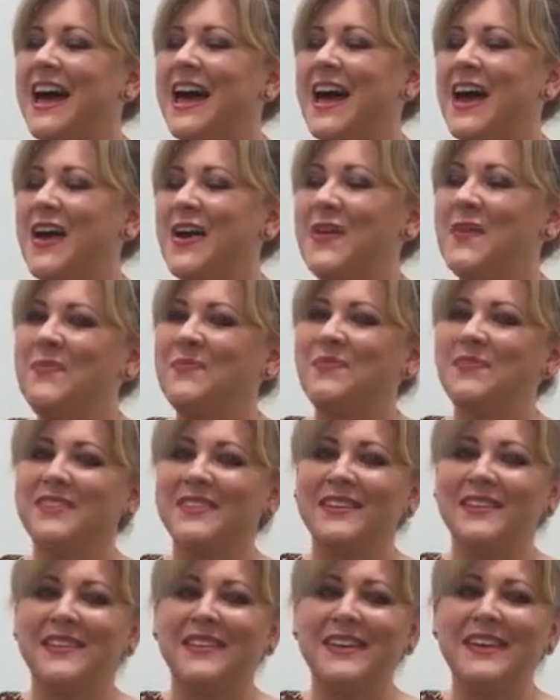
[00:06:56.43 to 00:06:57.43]
I've
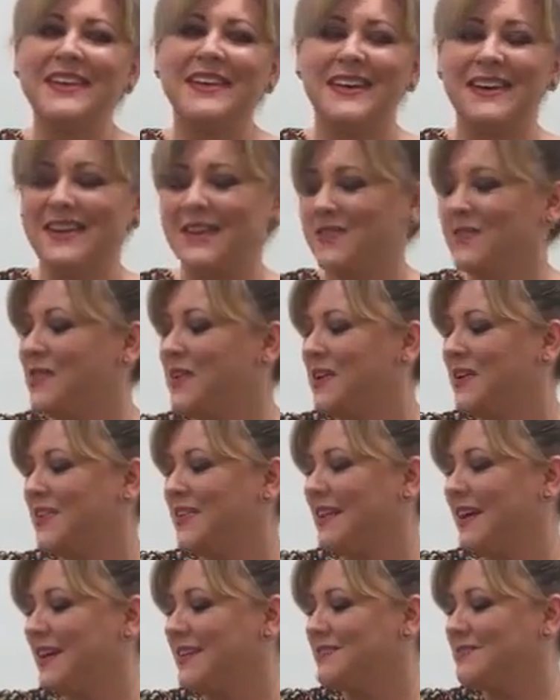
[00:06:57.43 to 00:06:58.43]

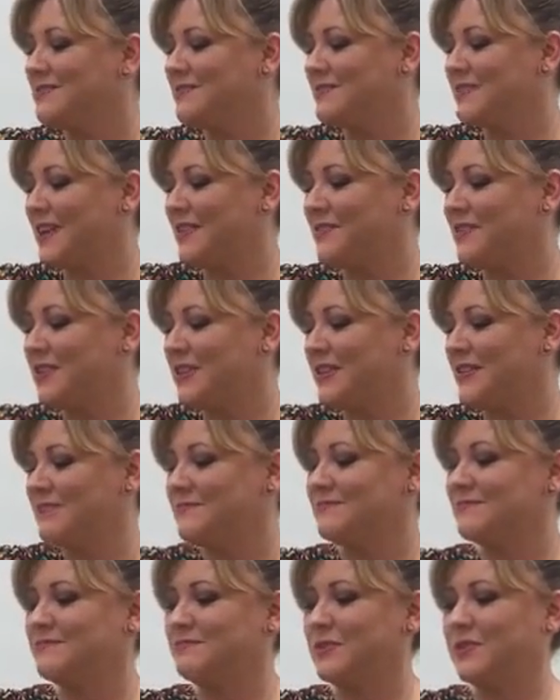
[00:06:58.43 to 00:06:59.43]
got a
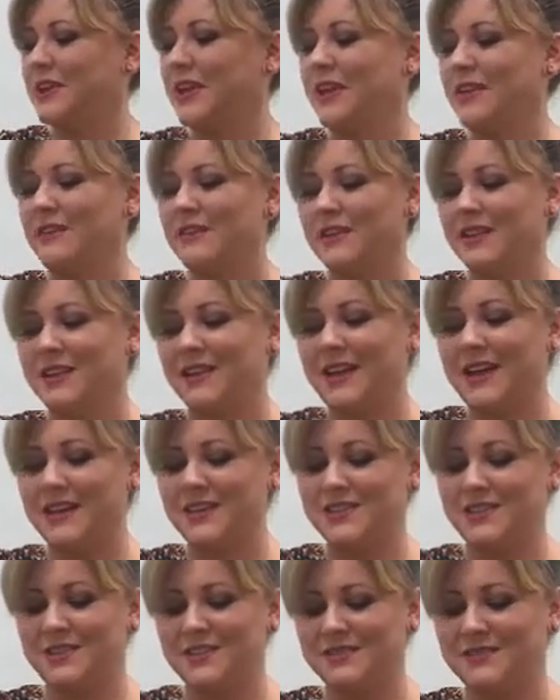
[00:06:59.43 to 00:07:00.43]
book here that I'd like
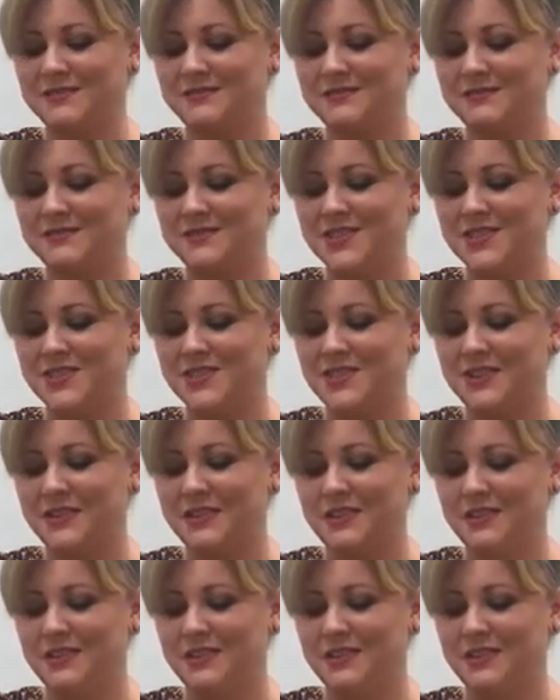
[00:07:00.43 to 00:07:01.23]
to just share a